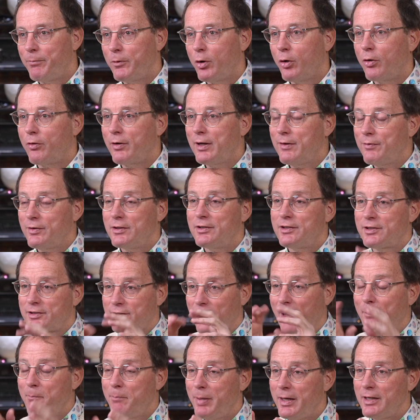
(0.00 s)
or even
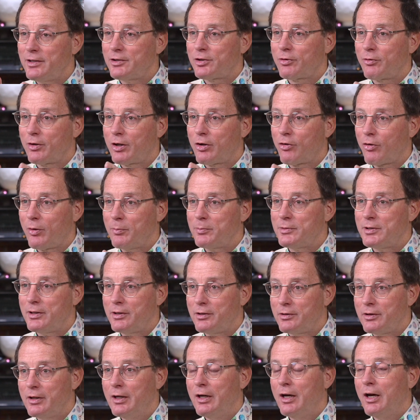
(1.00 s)
some bits are
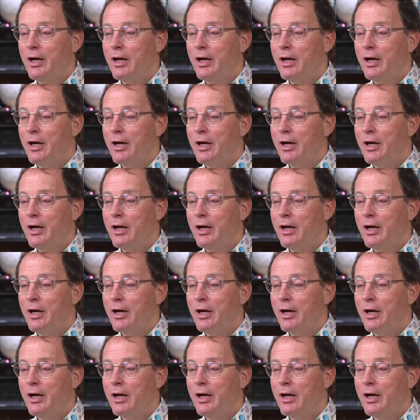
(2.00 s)
encrypted